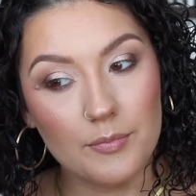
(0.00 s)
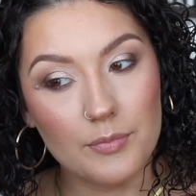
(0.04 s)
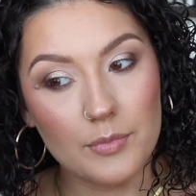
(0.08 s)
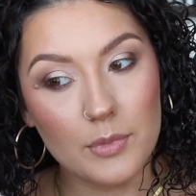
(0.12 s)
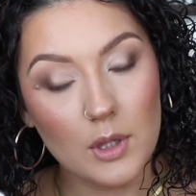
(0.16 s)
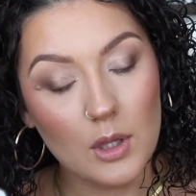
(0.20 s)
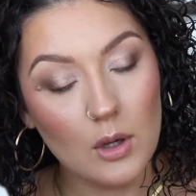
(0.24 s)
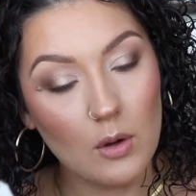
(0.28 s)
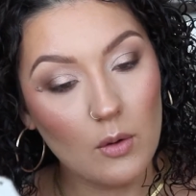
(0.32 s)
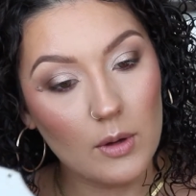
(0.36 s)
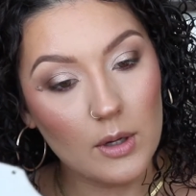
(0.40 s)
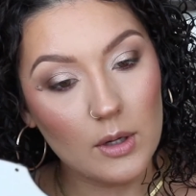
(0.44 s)

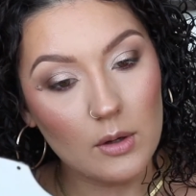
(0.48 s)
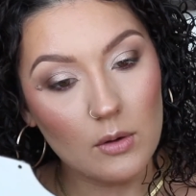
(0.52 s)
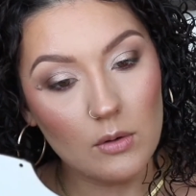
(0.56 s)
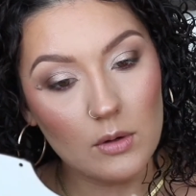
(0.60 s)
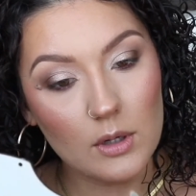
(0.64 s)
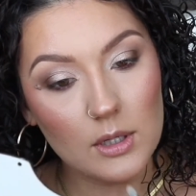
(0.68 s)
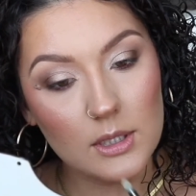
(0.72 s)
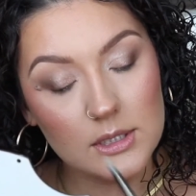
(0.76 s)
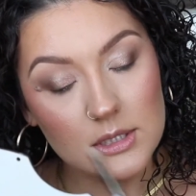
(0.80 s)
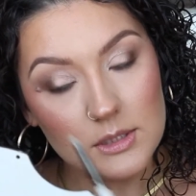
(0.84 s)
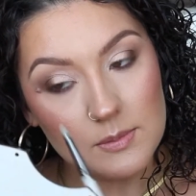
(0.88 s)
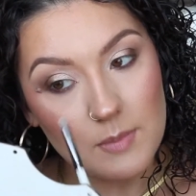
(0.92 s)
Going
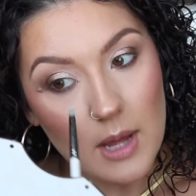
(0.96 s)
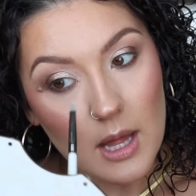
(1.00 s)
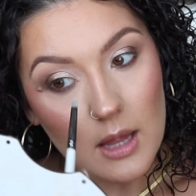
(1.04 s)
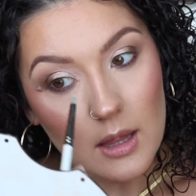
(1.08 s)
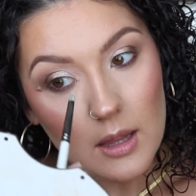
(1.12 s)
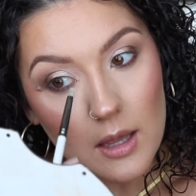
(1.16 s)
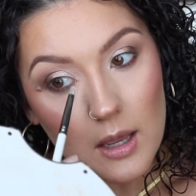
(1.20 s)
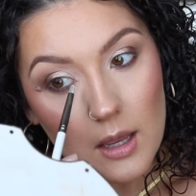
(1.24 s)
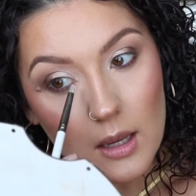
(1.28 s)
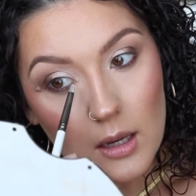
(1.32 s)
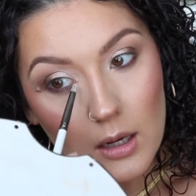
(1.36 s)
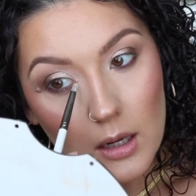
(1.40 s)
Coconuts
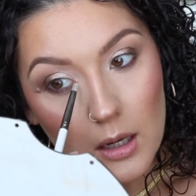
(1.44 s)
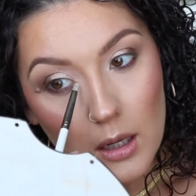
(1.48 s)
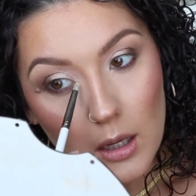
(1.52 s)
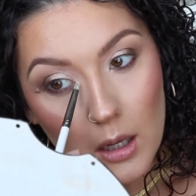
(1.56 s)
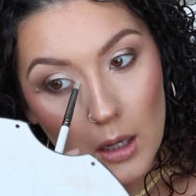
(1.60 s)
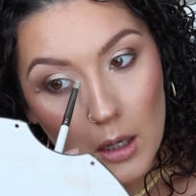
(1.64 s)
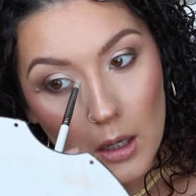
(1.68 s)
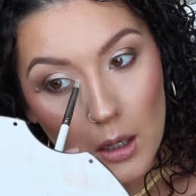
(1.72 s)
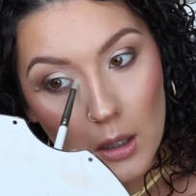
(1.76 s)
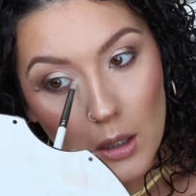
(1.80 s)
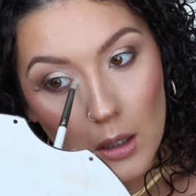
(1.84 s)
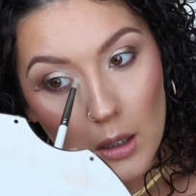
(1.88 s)
palette
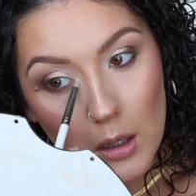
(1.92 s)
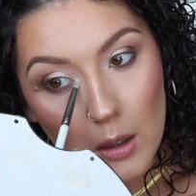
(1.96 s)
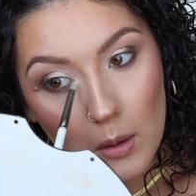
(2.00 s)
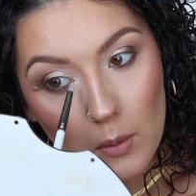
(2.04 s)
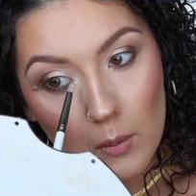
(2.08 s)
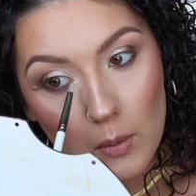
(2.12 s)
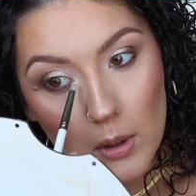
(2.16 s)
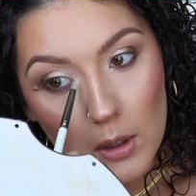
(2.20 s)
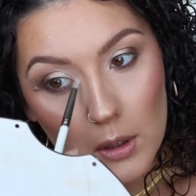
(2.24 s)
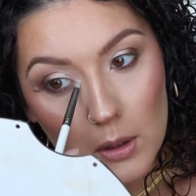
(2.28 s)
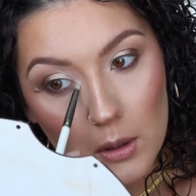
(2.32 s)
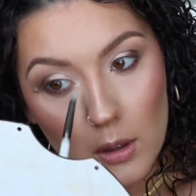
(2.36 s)
again.
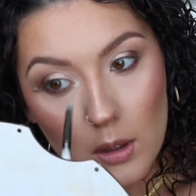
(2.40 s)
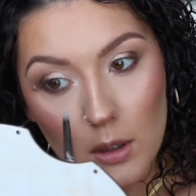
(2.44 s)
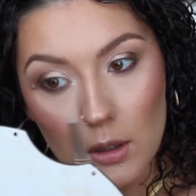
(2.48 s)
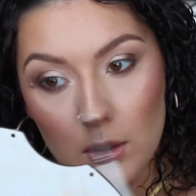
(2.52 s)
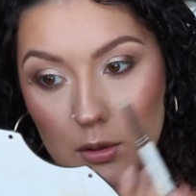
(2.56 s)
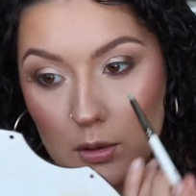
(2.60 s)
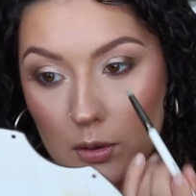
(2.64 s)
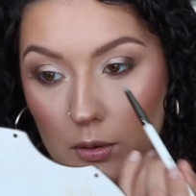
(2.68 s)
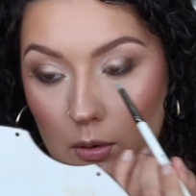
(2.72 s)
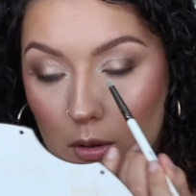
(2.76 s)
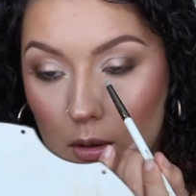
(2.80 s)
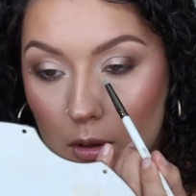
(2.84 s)
We're just gonna
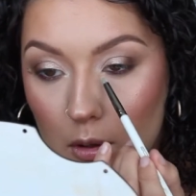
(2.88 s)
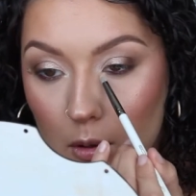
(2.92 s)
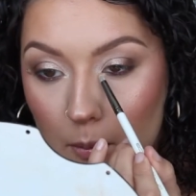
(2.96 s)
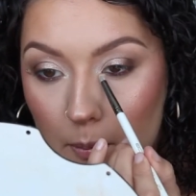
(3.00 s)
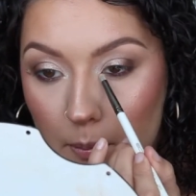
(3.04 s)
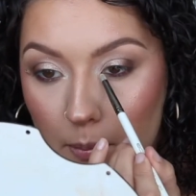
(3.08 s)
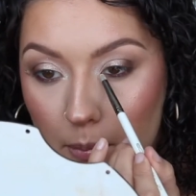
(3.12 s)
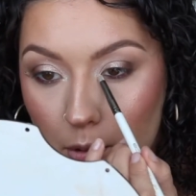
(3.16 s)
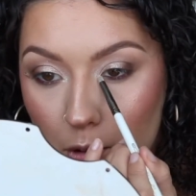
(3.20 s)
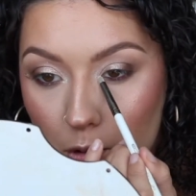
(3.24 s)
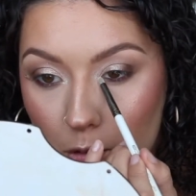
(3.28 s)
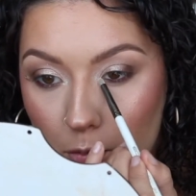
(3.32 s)
do a
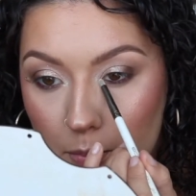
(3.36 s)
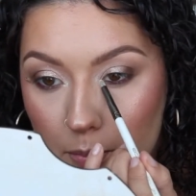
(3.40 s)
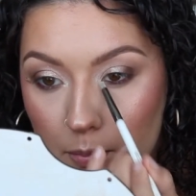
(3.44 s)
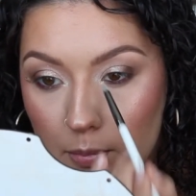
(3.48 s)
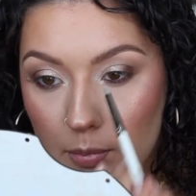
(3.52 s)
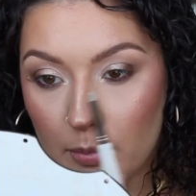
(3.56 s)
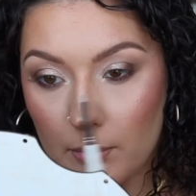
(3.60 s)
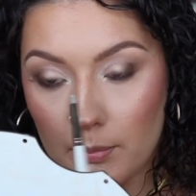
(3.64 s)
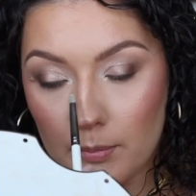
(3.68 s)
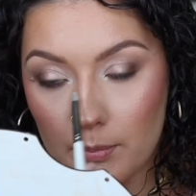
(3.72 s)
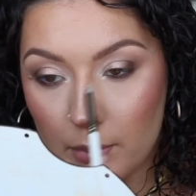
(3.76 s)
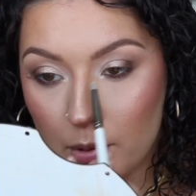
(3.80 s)
little boop,
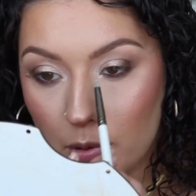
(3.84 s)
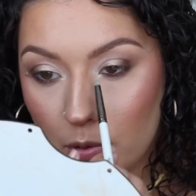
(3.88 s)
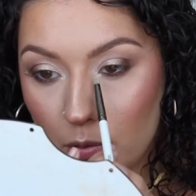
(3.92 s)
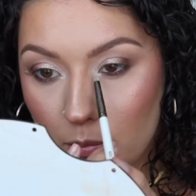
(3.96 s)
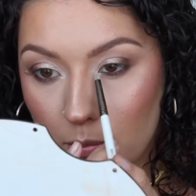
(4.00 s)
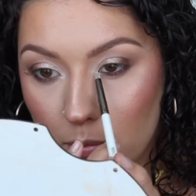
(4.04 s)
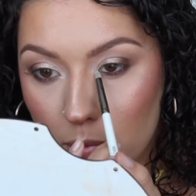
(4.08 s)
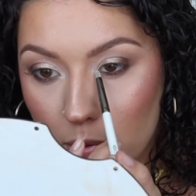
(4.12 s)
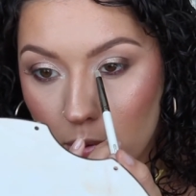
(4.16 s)
boop.